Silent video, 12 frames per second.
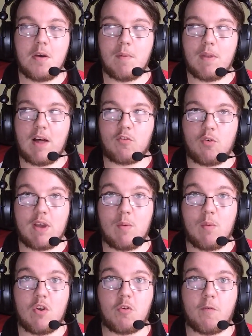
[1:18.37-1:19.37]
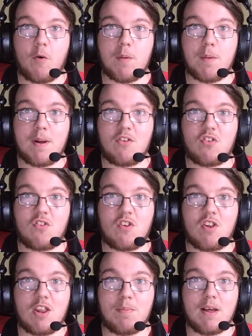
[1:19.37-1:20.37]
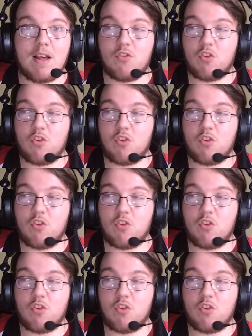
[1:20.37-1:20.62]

Well, that's all he was, a former Manchester City player,